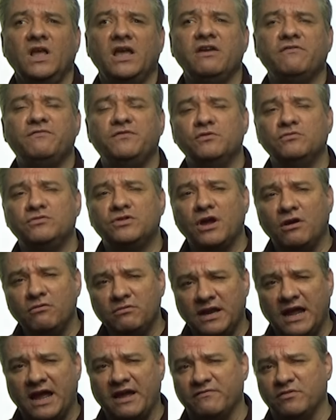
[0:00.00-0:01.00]
If you
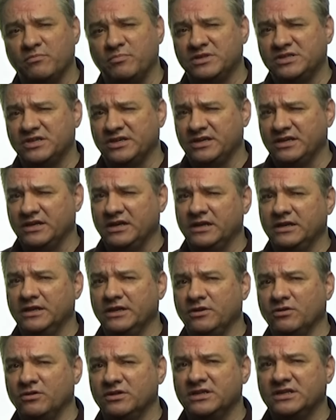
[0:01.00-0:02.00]
don't have a particularly
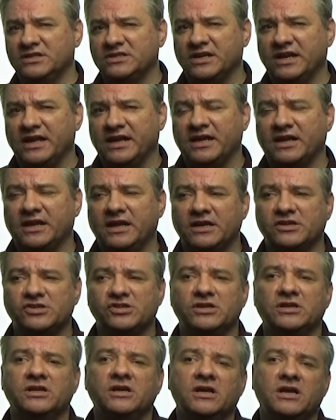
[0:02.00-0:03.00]
good internet
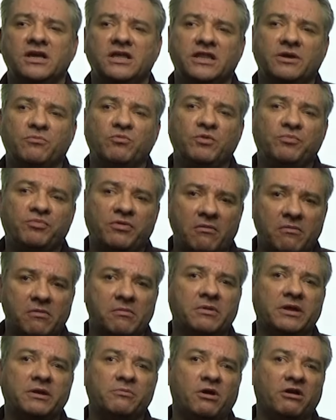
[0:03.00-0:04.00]
connection, then we
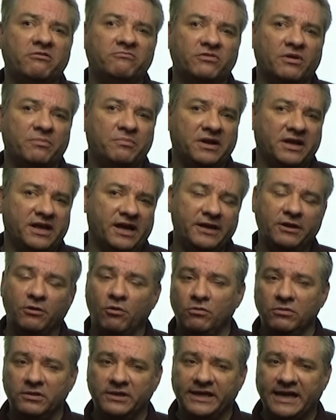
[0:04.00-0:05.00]
probably won't replicate
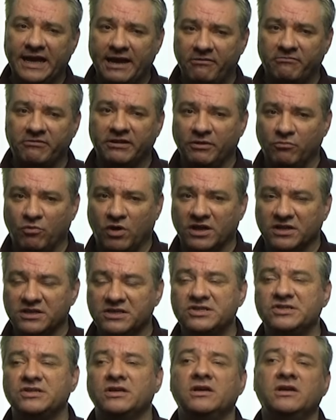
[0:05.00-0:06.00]
all the hourly
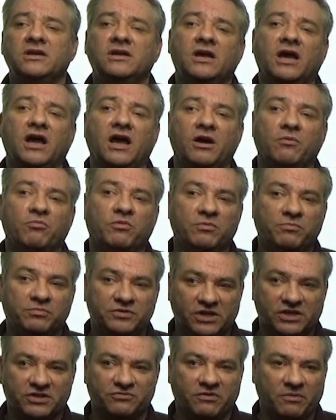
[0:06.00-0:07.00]
ones uh, we'll
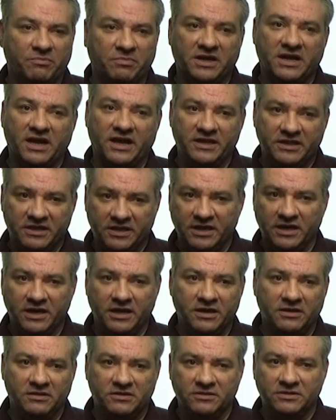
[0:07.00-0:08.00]
just replicate
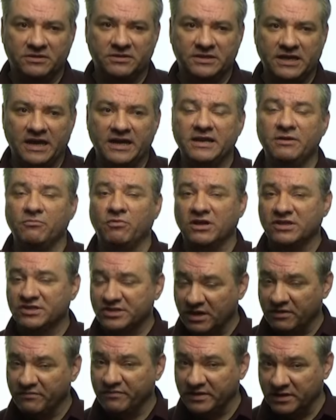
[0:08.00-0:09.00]
the daily
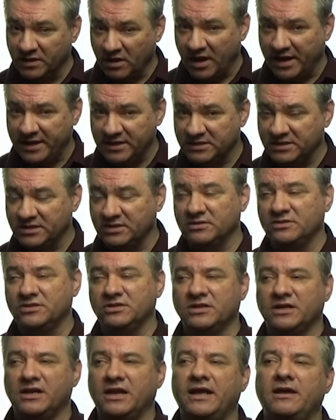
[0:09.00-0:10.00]
ones overnight to
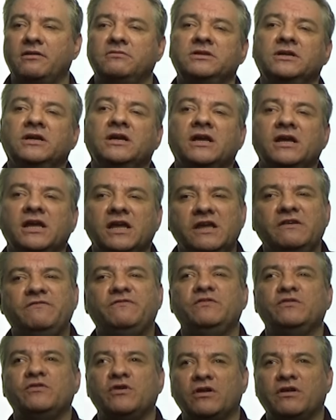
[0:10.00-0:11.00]
the cloud.
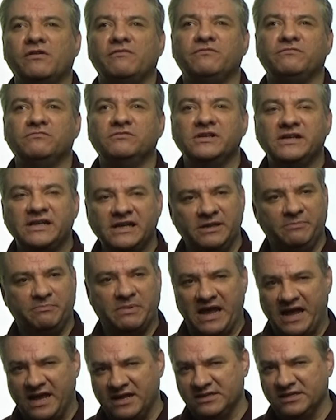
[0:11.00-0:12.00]
If you've got a really
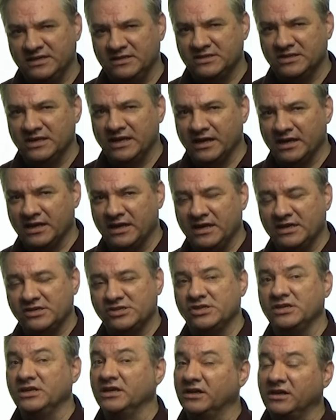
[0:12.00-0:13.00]
bad internet
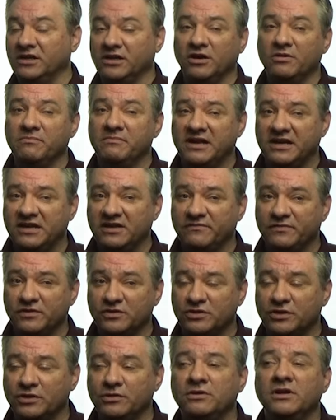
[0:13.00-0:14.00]
connection, and I know many of you
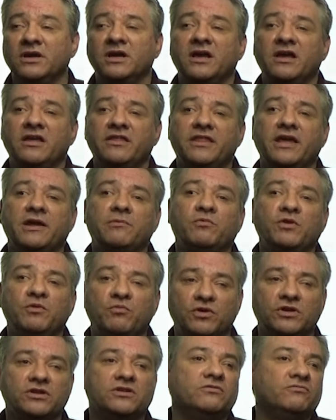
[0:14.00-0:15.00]
do, then we
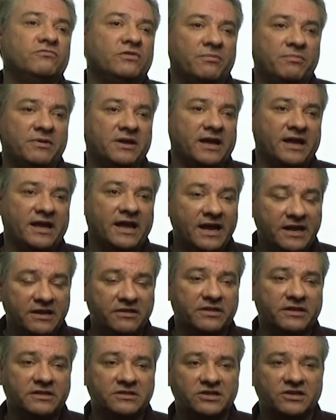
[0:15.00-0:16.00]
wouldn't replicate
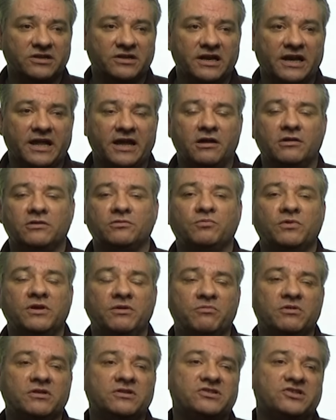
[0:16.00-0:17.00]
anything to the cloud.
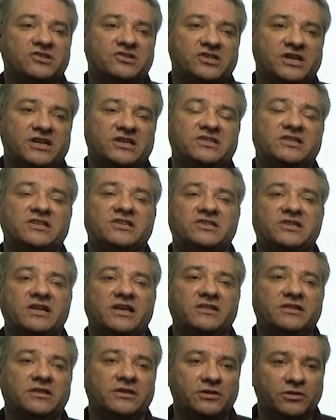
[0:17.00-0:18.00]
We would suggest
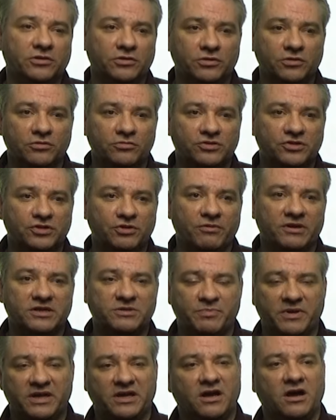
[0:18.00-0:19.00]
instead that you use
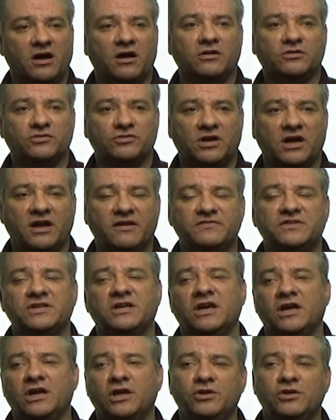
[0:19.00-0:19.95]
USB hard drives.